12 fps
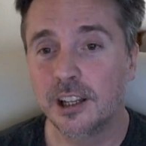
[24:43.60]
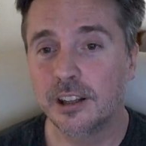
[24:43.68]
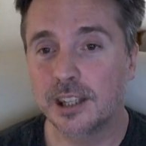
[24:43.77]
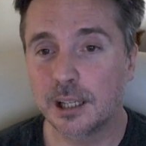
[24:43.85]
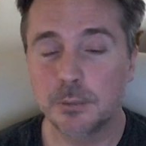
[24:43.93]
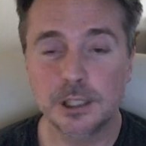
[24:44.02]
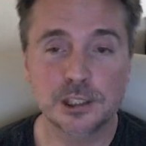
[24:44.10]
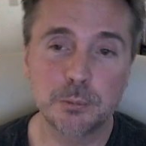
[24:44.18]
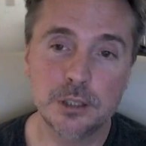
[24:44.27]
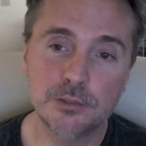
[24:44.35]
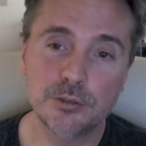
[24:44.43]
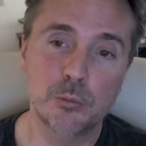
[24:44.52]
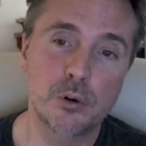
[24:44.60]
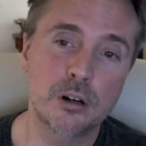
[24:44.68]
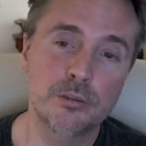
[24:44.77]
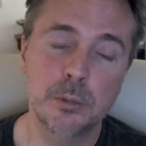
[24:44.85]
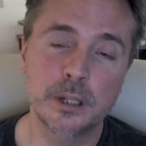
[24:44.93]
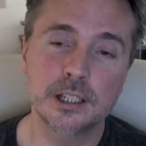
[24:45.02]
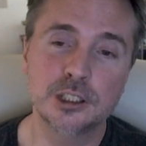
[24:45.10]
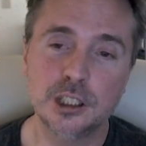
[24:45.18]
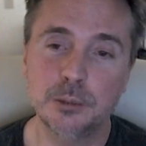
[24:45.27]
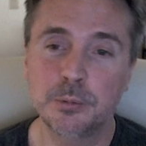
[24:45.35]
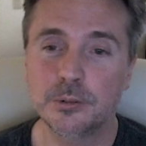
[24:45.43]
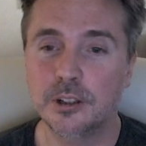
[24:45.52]
that makes me even more of a black
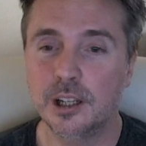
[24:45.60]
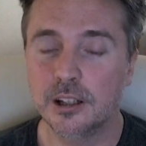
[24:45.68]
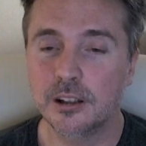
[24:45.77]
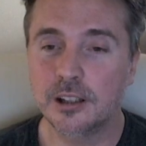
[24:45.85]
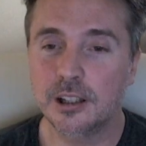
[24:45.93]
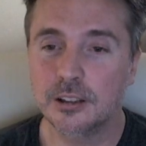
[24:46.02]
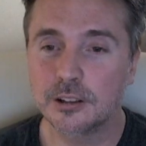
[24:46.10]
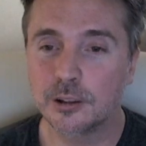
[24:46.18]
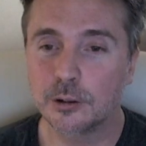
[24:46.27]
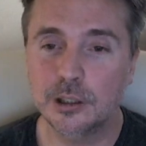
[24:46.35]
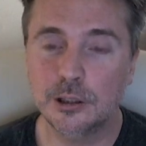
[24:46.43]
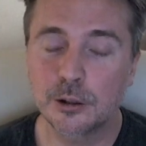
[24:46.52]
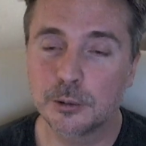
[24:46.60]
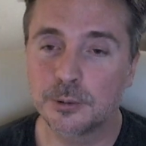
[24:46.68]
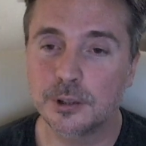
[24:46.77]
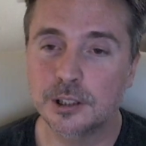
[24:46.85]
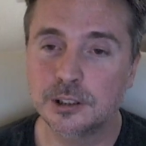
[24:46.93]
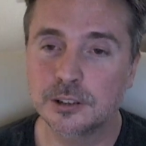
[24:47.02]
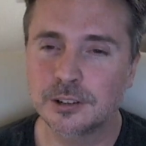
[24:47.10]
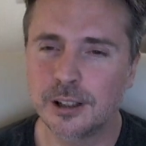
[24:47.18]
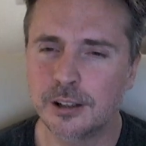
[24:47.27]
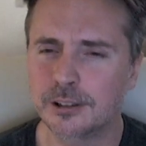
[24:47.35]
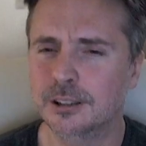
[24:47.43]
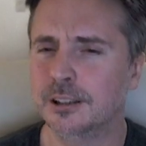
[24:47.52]
sheep. And then greedy corporations are
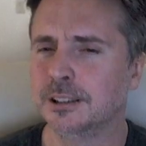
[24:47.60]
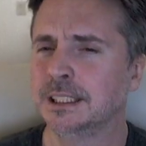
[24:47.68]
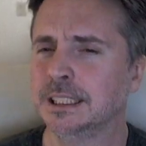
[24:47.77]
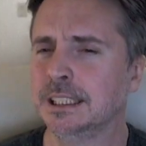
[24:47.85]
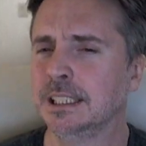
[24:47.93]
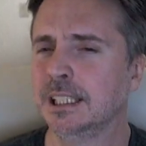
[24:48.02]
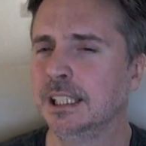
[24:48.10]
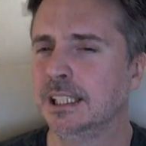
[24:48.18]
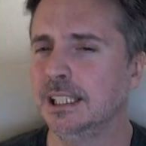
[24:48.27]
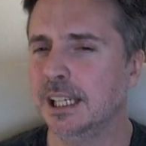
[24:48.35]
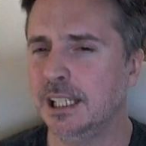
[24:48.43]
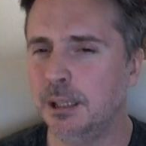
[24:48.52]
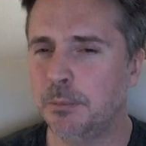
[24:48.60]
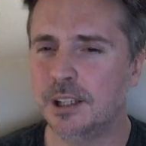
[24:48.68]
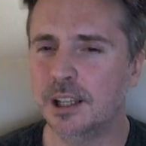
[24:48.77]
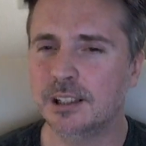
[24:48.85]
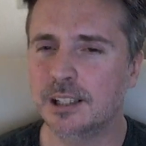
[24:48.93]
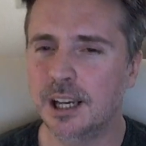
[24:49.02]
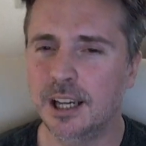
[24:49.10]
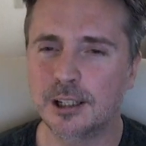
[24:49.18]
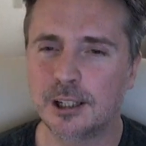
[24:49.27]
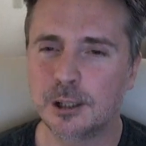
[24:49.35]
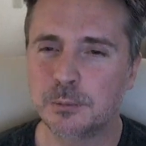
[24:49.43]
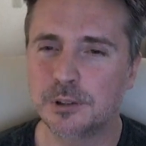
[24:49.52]
like, gotta keep that guy at
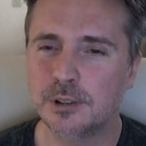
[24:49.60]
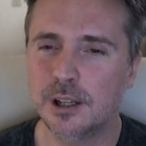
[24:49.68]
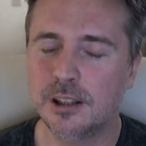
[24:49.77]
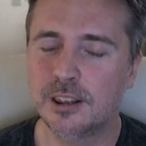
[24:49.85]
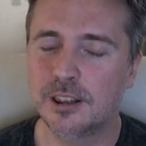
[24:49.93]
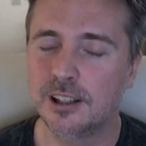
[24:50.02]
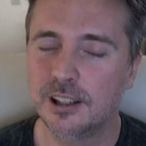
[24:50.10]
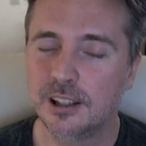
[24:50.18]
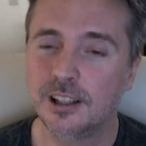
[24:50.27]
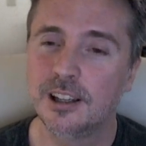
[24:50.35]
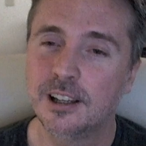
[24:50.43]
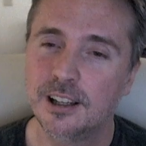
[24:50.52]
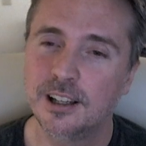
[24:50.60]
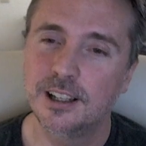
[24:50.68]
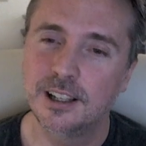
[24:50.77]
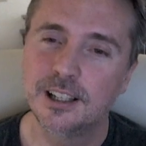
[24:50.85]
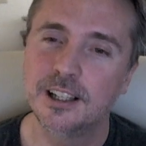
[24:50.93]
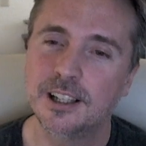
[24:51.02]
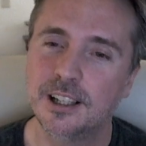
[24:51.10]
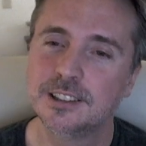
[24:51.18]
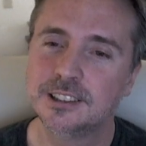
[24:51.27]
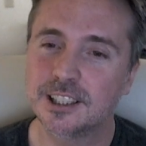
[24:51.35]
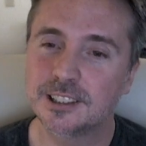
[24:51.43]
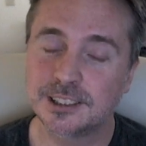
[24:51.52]
arm's length.
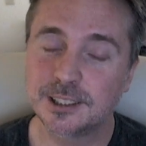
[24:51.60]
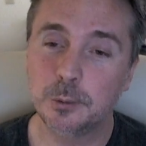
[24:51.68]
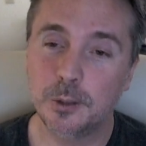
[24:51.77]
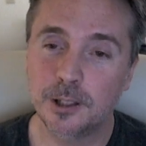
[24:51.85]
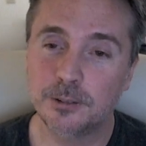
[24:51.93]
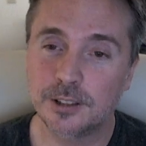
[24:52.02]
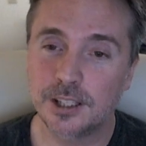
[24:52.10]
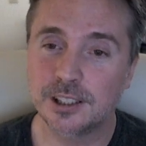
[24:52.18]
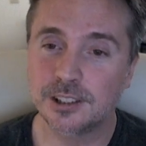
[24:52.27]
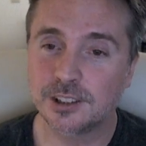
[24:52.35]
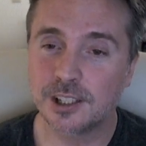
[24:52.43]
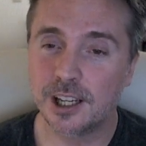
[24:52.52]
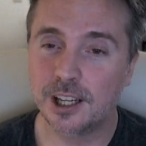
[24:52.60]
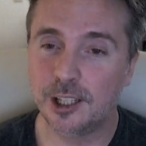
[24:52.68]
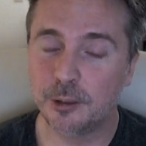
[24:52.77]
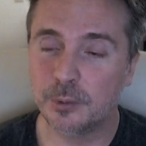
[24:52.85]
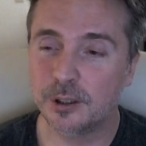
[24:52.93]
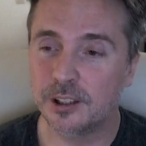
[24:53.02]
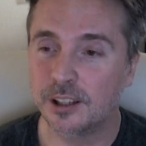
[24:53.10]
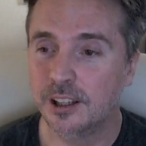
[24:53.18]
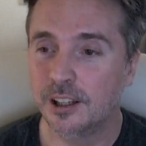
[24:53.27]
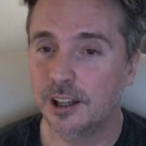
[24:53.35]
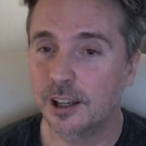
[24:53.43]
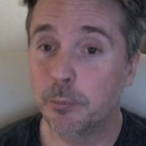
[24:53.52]
Sucks that we live in that society, but
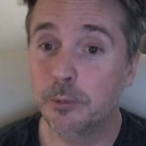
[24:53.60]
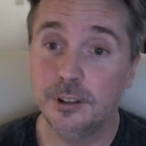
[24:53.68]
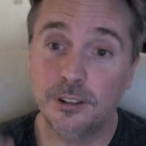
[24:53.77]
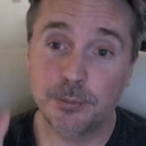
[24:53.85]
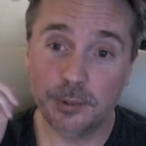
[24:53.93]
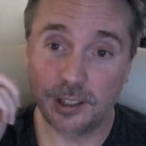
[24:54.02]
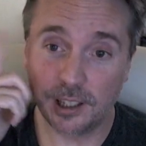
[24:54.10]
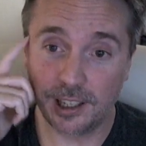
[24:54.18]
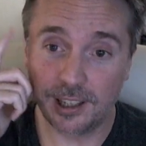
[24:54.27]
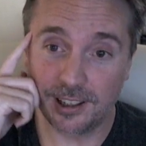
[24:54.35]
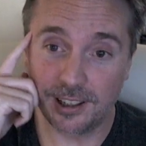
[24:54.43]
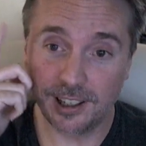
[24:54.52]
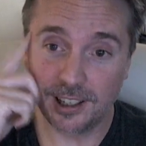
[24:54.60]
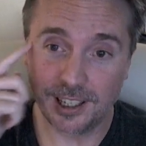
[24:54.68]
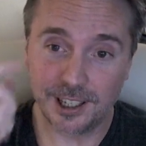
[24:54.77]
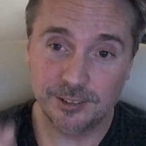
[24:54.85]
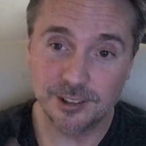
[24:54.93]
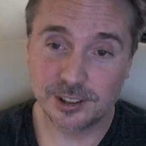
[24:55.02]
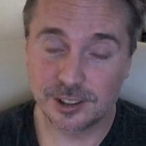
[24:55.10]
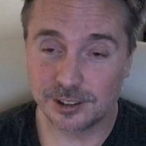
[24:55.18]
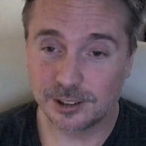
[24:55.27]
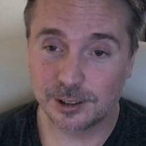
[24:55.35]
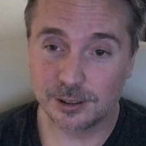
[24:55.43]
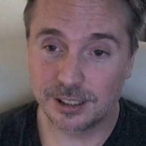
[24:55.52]
believe me, I had these
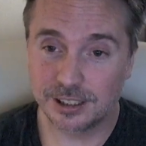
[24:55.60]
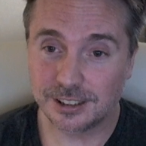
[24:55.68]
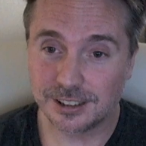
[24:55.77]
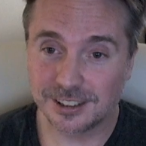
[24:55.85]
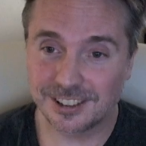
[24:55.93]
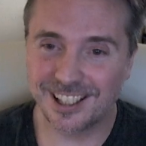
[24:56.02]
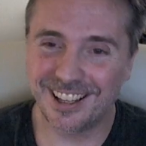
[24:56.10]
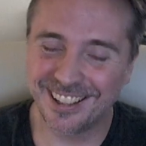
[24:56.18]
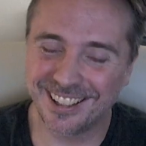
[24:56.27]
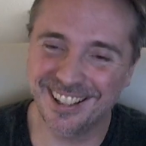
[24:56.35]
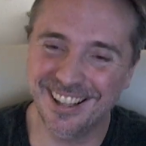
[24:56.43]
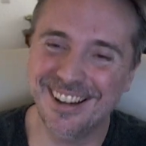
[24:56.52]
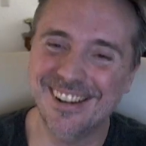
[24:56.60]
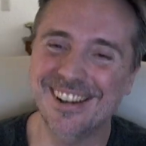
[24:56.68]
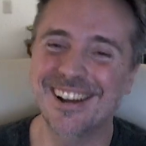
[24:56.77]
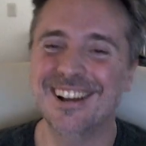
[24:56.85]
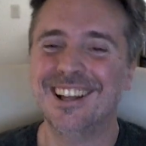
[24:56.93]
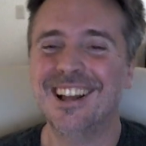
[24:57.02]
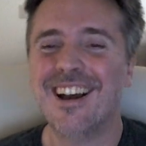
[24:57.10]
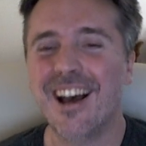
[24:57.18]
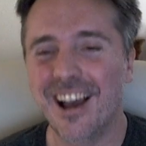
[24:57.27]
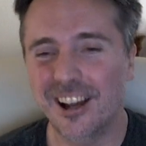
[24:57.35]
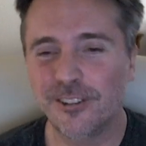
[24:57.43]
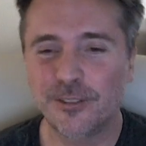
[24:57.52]
considerations.
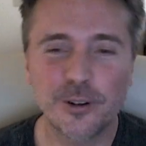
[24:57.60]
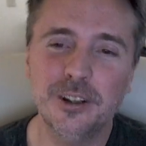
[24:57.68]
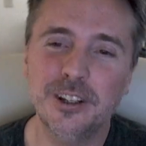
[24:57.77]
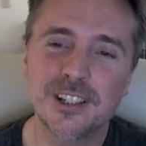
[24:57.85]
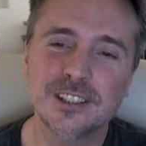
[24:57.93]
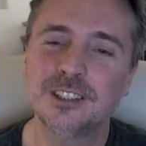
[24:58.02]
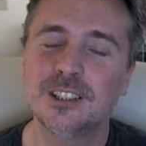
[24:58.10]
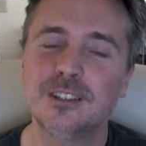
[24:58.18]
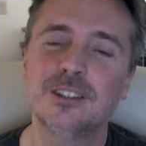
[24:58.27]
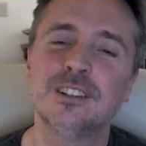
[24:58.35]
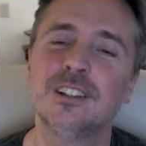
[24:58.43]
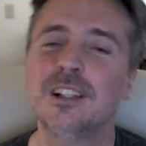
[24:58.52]
I fully considered